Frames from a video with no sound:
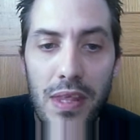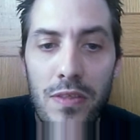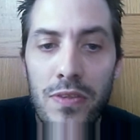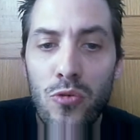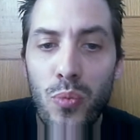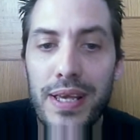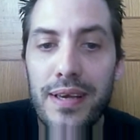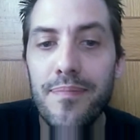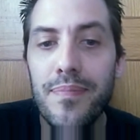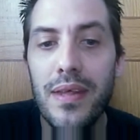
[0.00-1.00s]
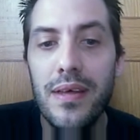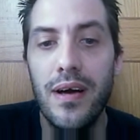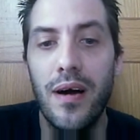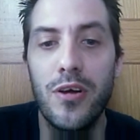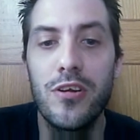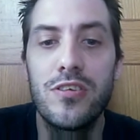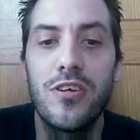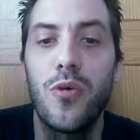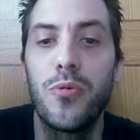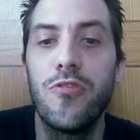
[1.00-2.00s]
This week, I'm going to
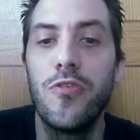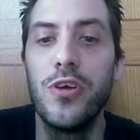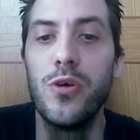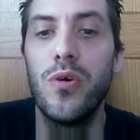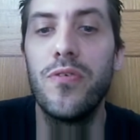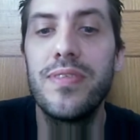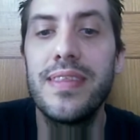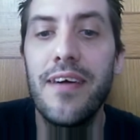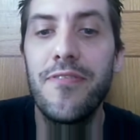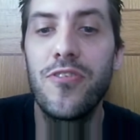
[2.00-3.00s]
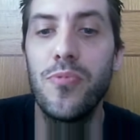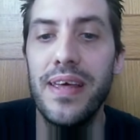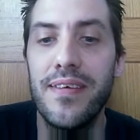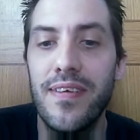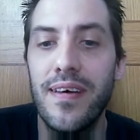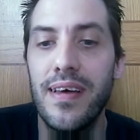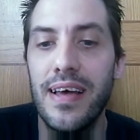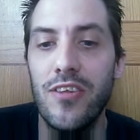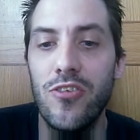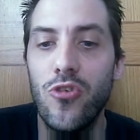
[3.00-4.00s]
start with a review of Deaf Smith
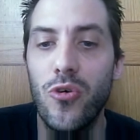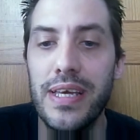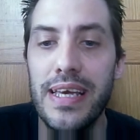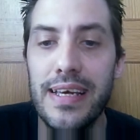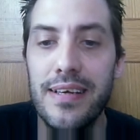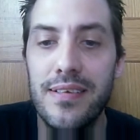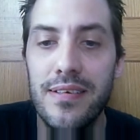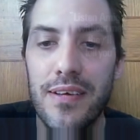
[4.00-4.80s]
and Johnny Ears,